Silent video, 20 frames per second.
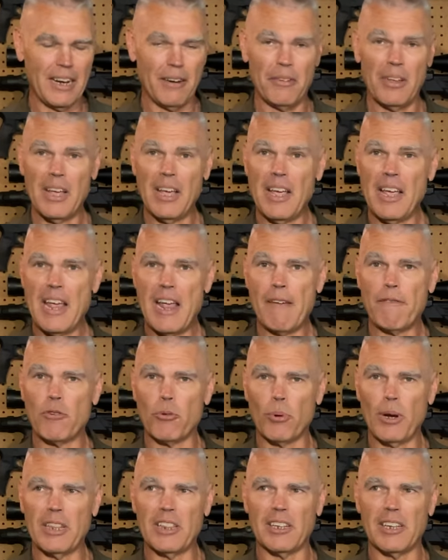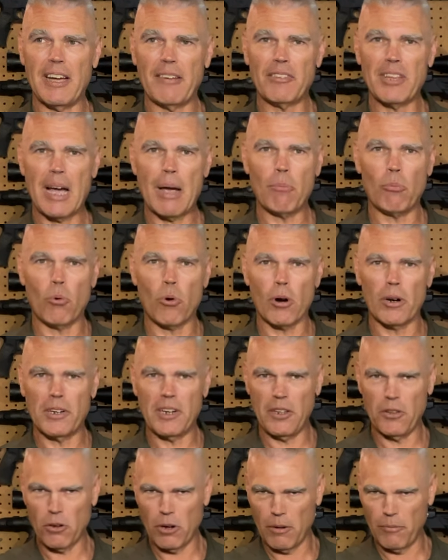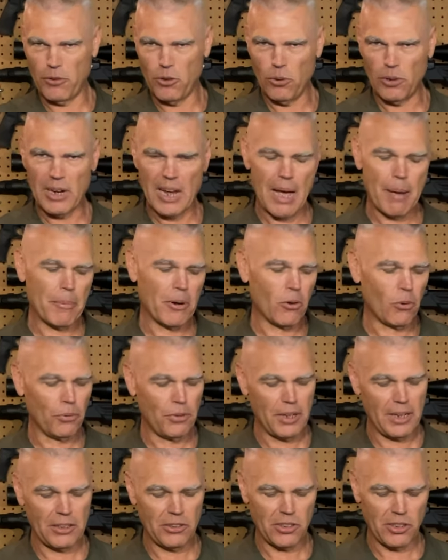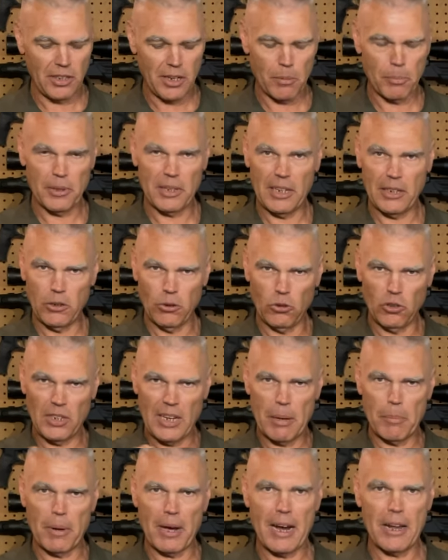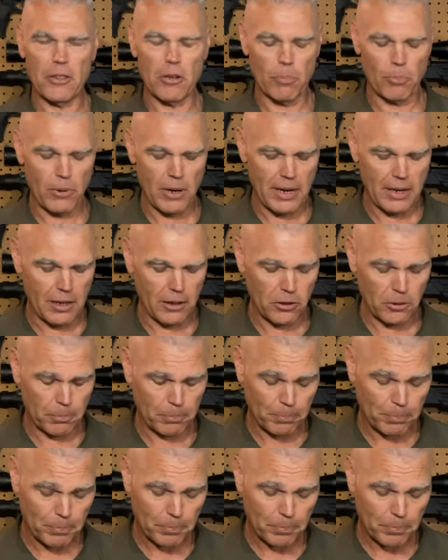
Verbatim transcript: And if, if you read the lifetime warranty, there are a few comical things in there, but they do stand behind their products.